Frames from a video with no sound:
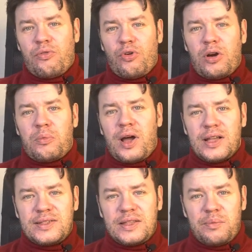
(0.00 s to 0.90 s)
form
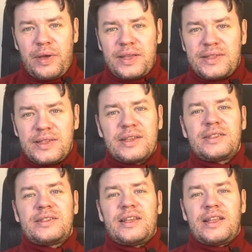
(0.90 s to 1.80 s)
us the basics
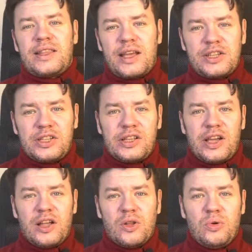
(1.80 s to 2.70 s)
that actually
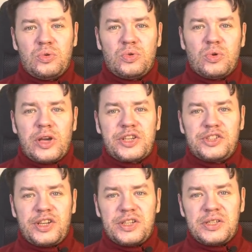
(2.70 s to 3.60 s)
allow to
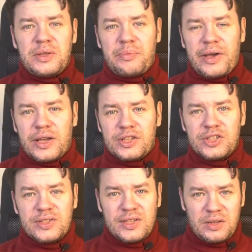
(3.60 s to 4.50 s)
exchange the
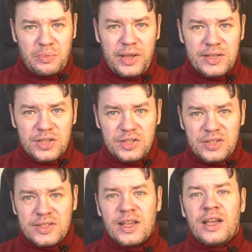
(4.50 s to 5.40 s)
packages and
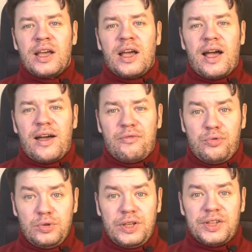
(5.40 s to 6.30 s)
messages
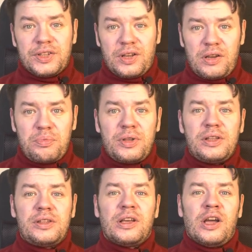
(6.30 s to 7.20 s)
fully
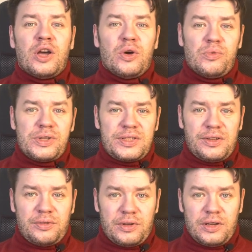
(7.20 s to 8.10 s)
encrypted with
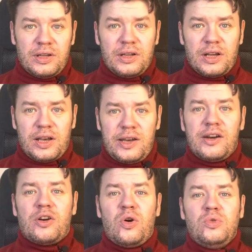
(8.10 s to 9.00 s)
the clear
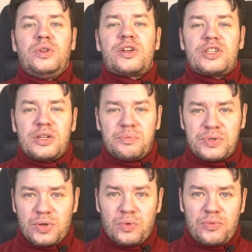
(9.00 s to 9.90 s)
ownership.
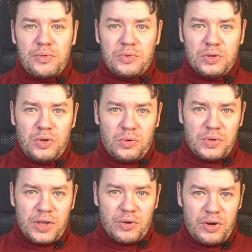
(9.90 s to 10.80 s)
So we will know
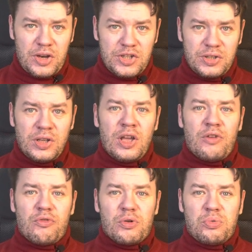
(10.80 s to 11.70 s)
the origin,
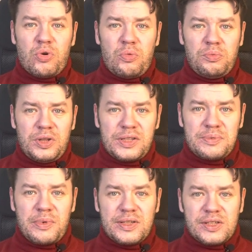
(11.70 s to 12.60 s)
from whom this
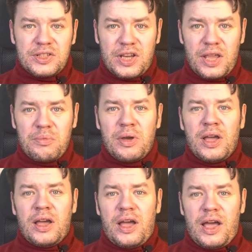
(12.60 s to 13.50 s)
message came,
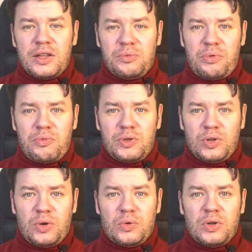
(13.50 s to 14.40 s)
and we will
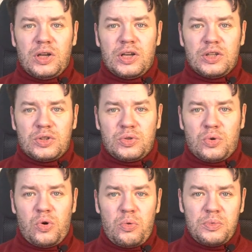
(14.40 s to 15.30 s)
know to
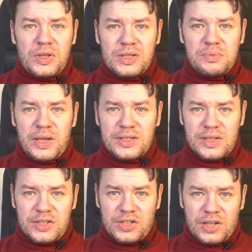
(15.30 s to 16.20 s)
whom this
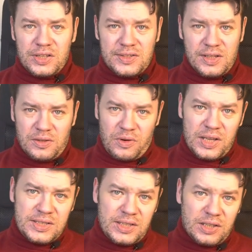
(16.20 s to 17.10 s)
message is
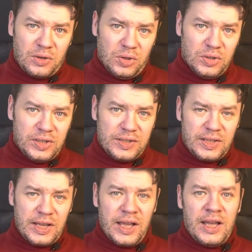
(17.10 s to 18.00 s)
addressed, and only
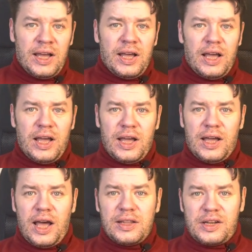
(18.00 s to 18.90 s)
the
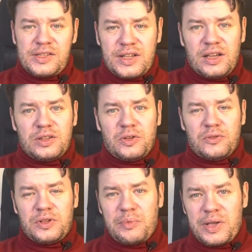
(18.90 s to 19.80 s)
adressat
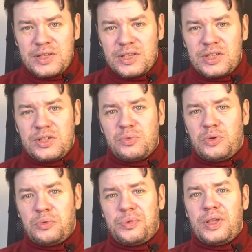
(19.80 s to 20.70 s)
of the message
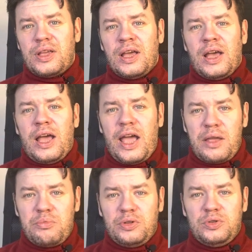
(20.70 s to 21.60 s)
will be
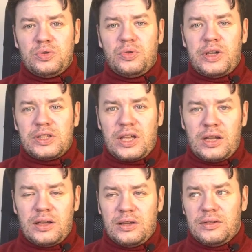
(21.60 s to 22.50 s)
able to
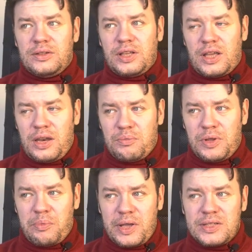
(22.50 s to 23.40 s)
decrypt
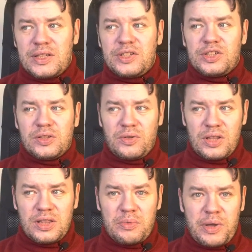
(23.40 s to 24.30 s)
the message and
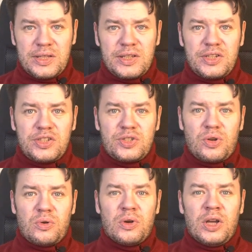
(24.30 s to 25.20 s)
read the message.
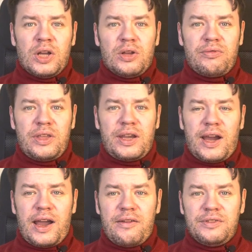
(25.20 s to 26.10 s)
So we
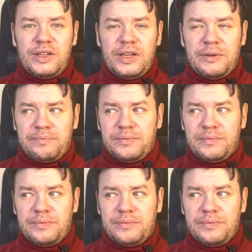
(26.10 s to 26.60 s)
have the